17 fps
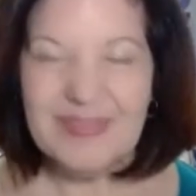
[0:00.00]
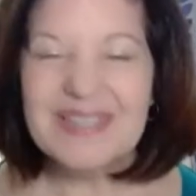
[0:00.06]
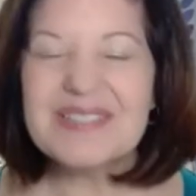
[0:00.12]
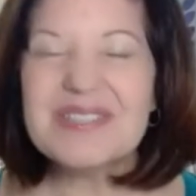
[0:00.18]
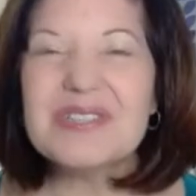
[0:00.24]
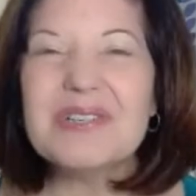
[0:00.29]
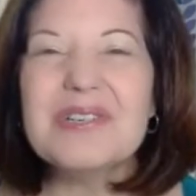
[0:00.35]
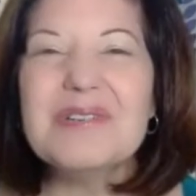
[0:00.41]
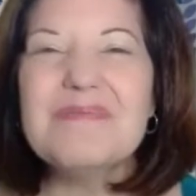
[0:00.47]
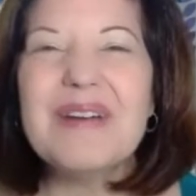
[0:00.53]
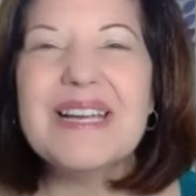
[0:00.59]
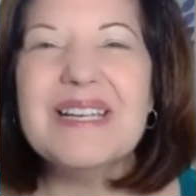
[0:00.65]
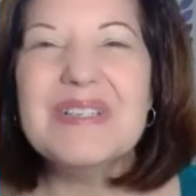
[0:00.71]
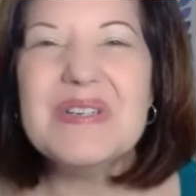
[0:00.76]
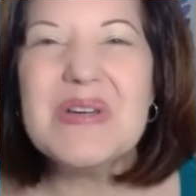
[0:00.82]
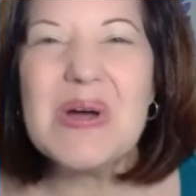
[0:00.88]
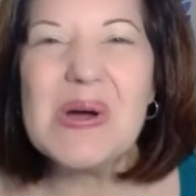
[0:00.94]
So you
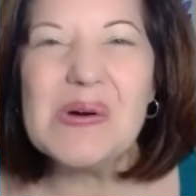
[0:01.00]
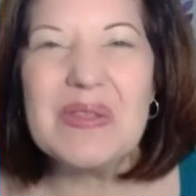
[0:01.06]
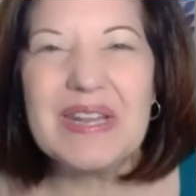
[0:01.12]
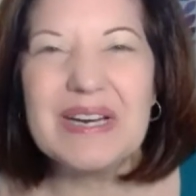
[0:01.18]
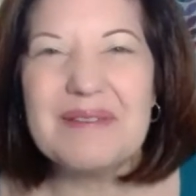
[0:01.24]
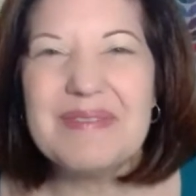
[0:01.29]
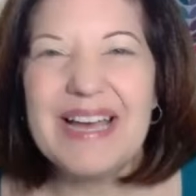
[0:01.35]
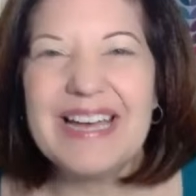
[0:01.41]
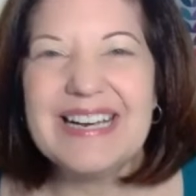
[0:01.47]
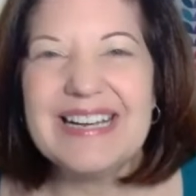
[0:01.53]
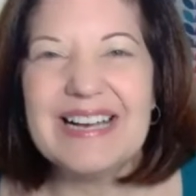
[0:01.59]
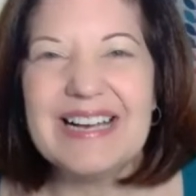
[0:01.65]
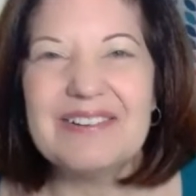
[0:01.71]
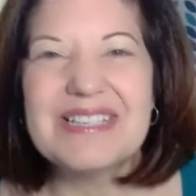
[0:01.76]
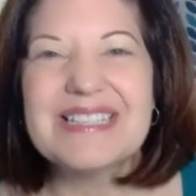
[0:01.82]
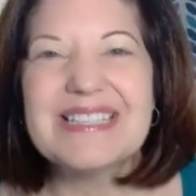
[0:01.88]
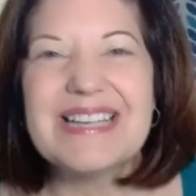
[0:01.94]
might know that I'm heading
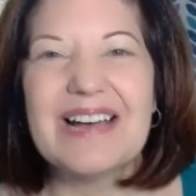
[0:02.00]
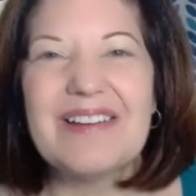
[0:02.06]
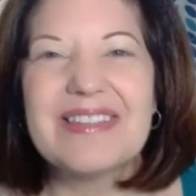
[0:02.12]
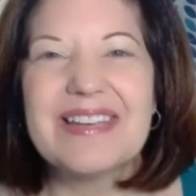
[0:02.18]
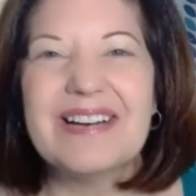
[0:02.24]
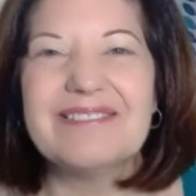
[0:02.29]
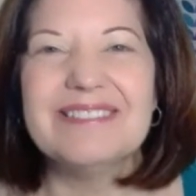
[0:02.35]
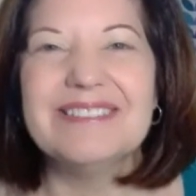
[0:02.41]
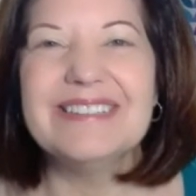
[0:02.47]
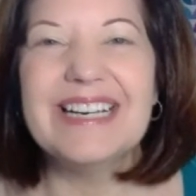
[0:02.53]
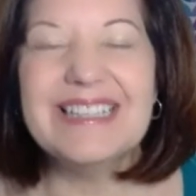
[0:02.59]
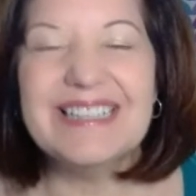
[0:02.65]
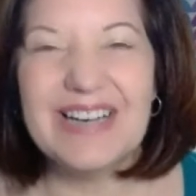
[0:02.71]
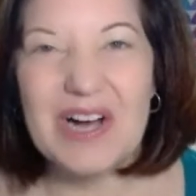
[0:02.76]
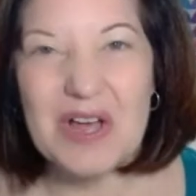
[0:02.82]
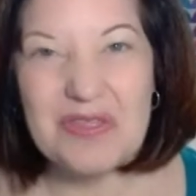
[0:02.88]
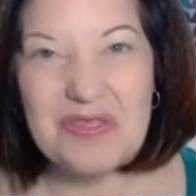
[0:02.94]
out to South
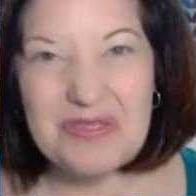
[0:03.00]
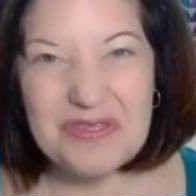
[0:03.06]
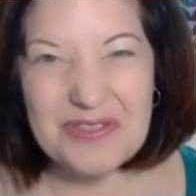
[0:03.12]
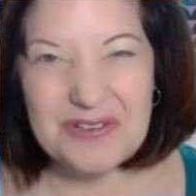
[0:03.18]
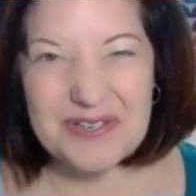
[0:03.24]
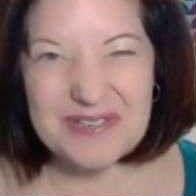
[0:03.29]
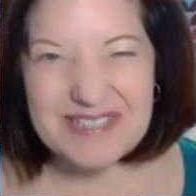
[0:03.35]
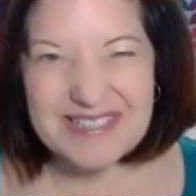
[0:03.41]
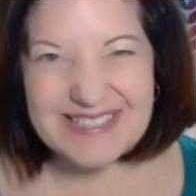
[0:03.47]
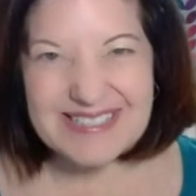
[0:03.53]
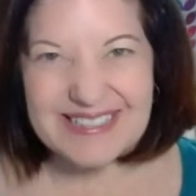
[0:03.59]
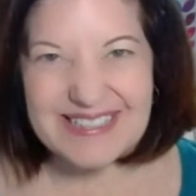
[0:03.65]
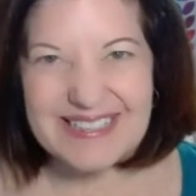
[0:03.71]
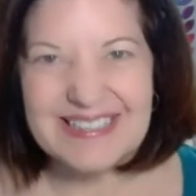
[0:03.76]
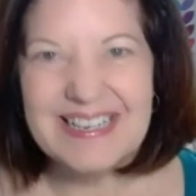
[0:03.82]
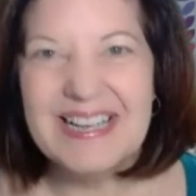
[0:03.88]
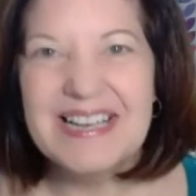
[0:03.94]
Carolina on
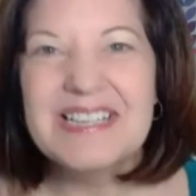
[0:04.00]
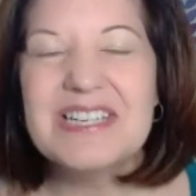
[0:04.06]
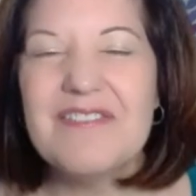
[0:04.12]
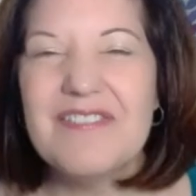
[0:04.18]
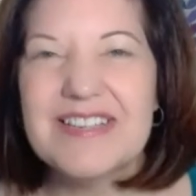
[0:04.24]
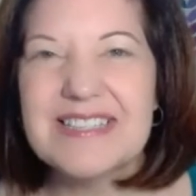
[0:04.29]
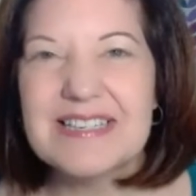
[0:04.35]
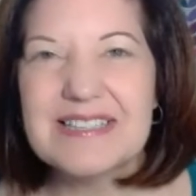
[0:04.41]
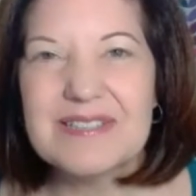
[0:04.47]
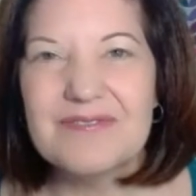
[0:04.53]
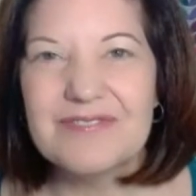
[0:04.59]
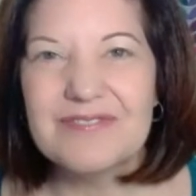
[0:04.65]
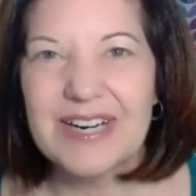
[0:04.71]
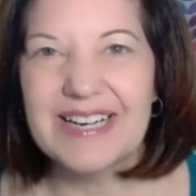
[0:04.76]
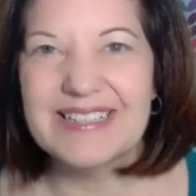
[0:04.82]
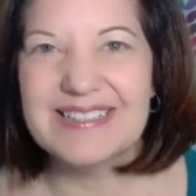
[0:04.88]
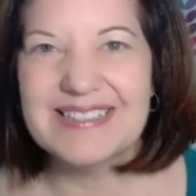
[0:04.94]
Thursday to visit some
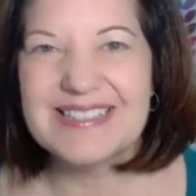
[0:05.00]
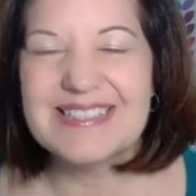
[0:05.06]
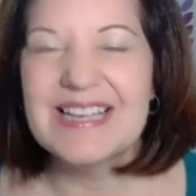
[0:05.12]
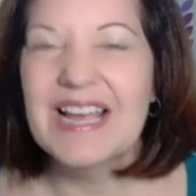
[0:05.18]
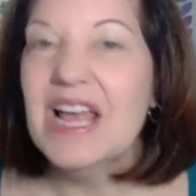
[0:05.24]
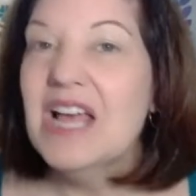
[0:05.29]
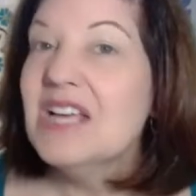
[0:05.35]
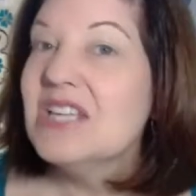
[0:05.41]
friends.